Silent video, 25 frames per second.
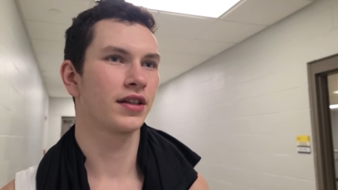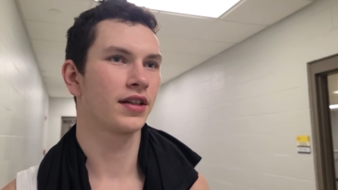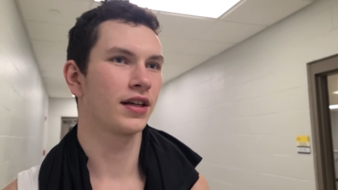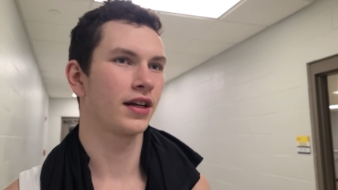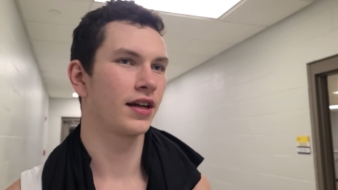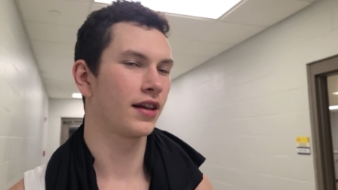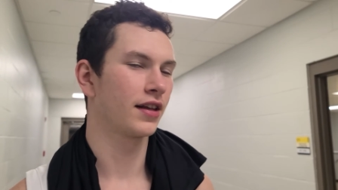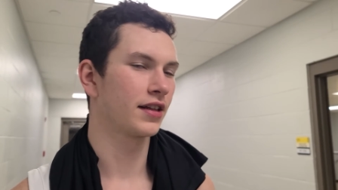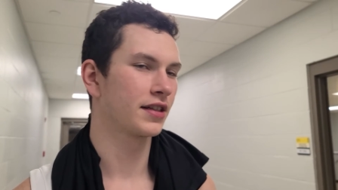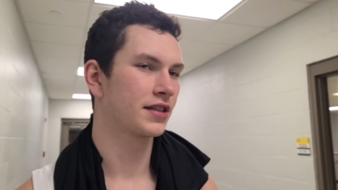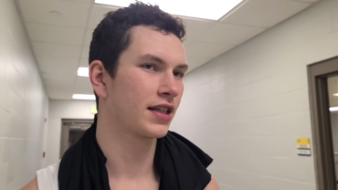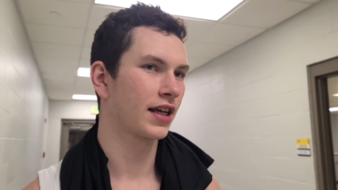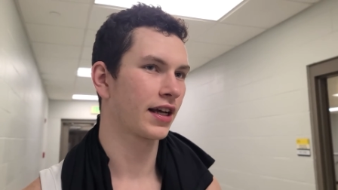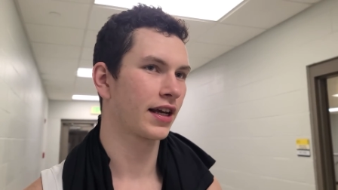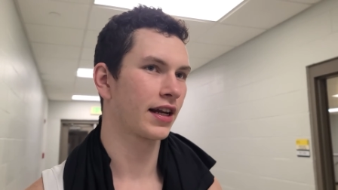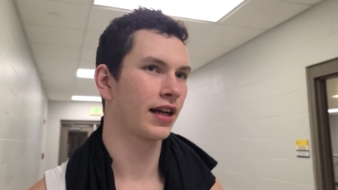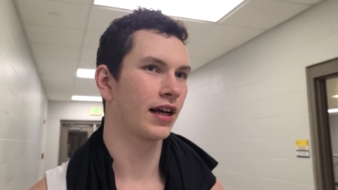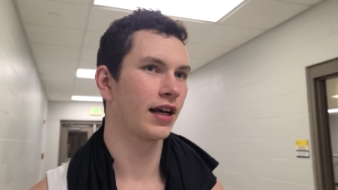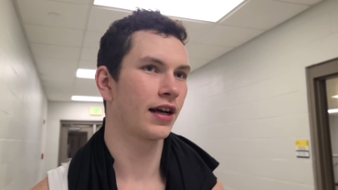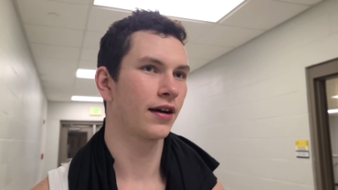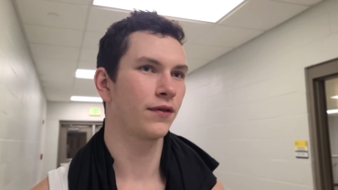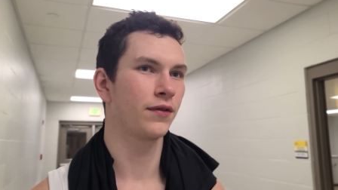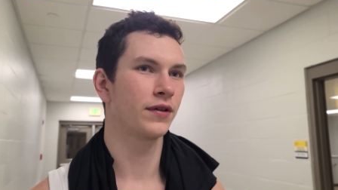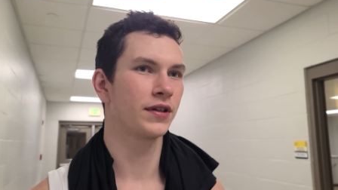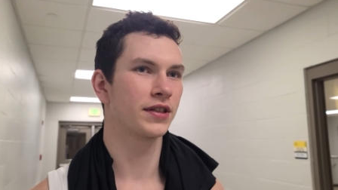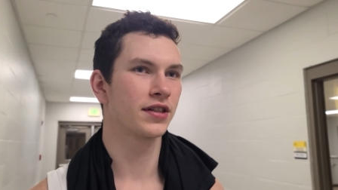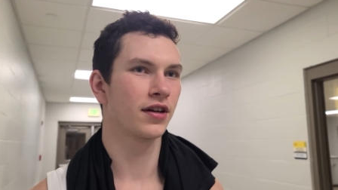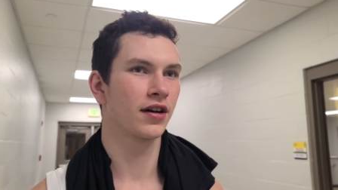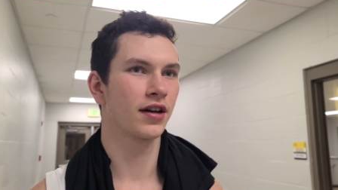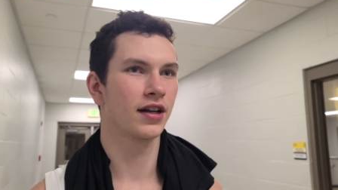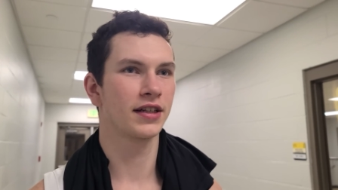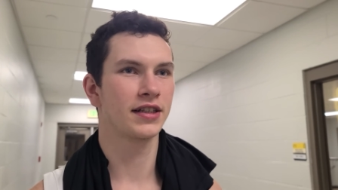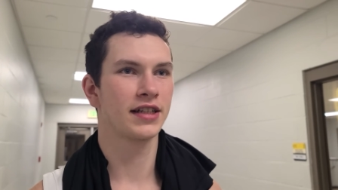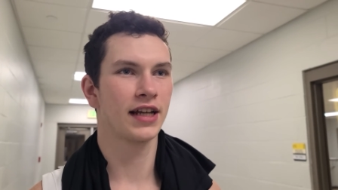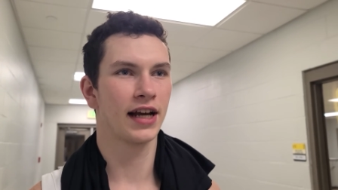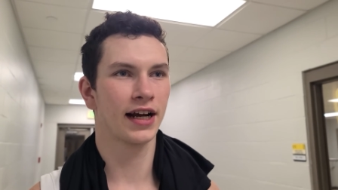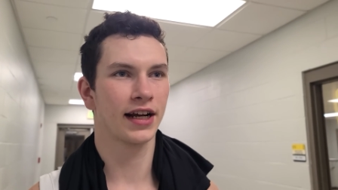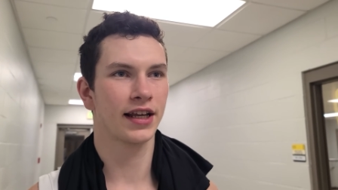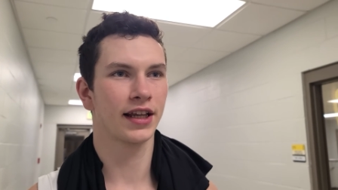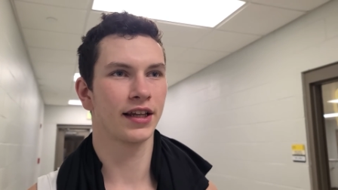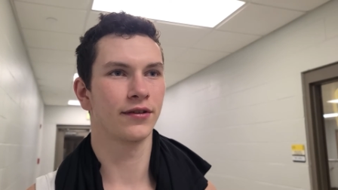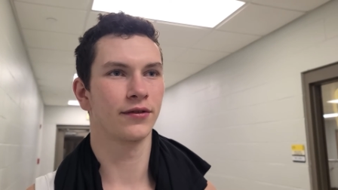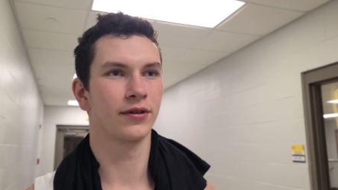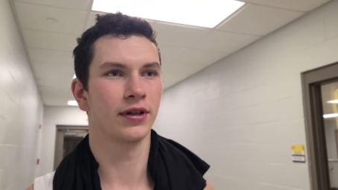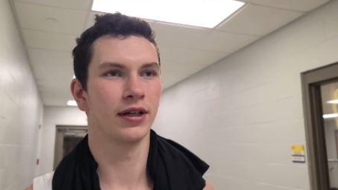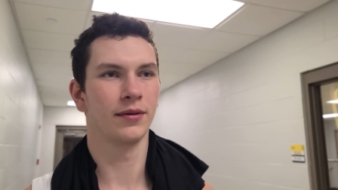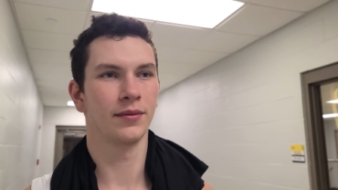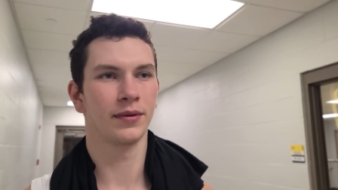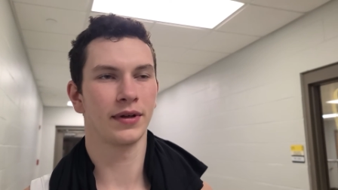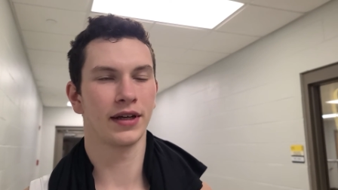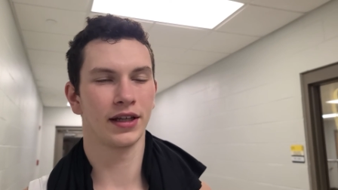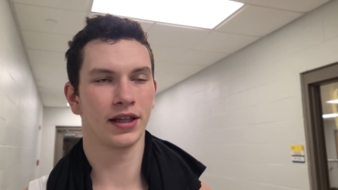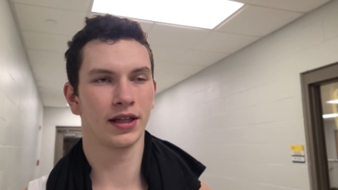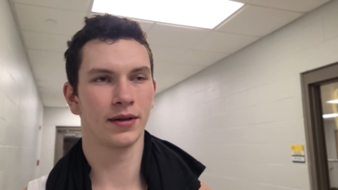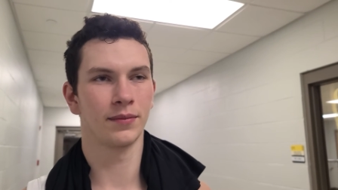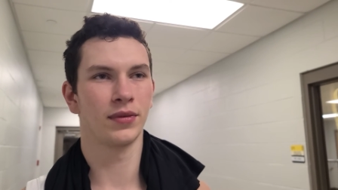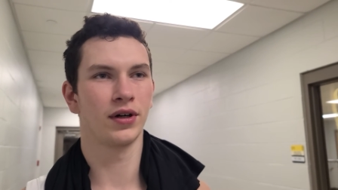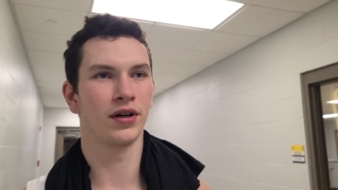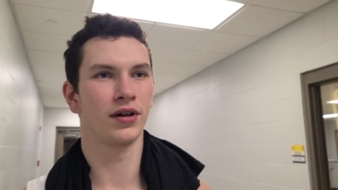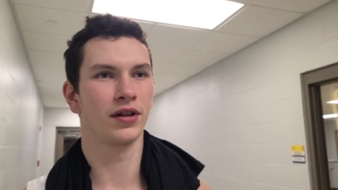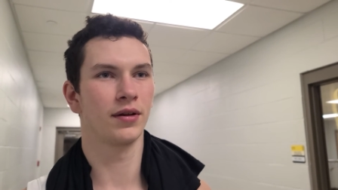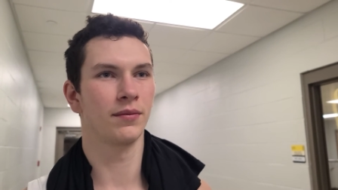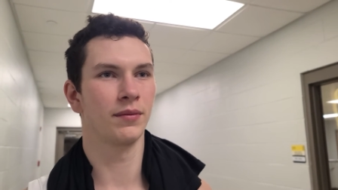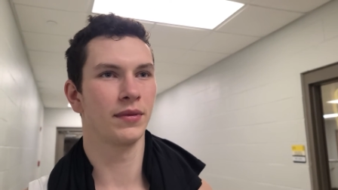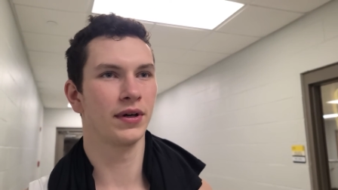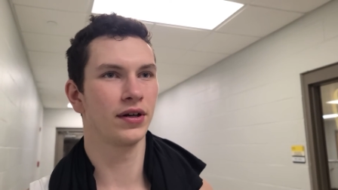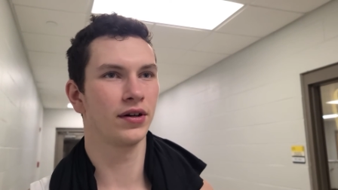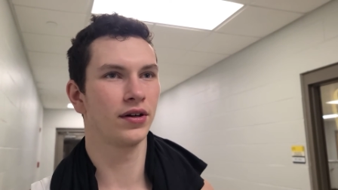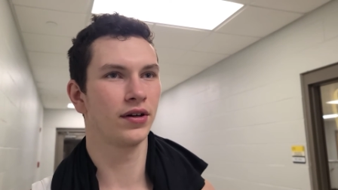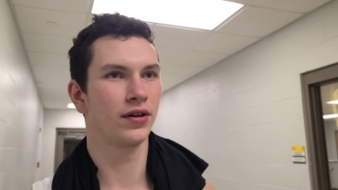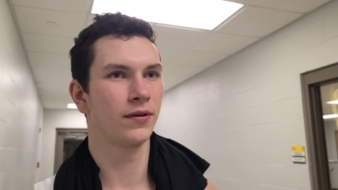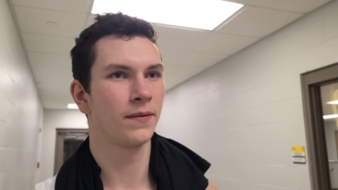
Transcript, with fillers: and then in the second half we started attacking the rim, getting the ball in the middle,